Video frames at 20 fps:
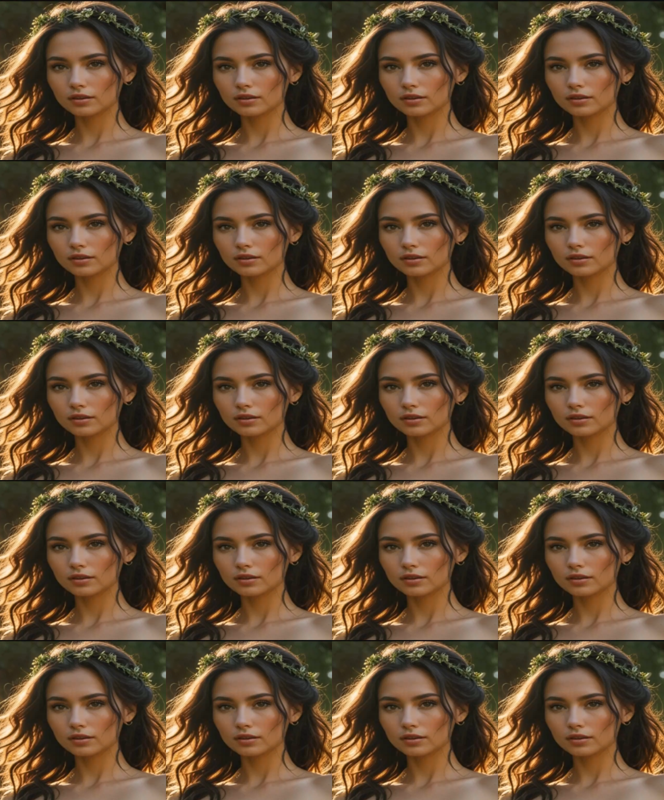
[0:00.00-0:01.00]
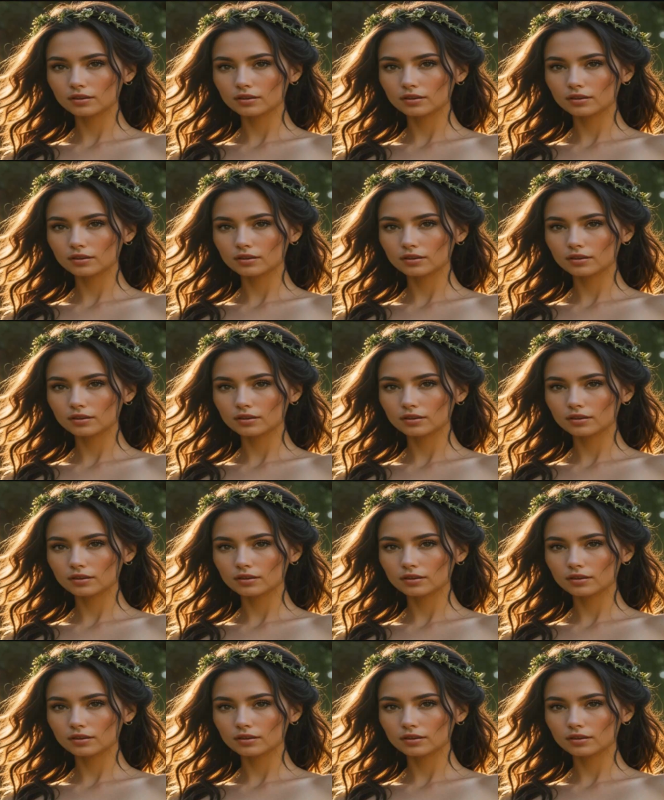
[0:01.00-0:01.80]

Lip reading: [no speech]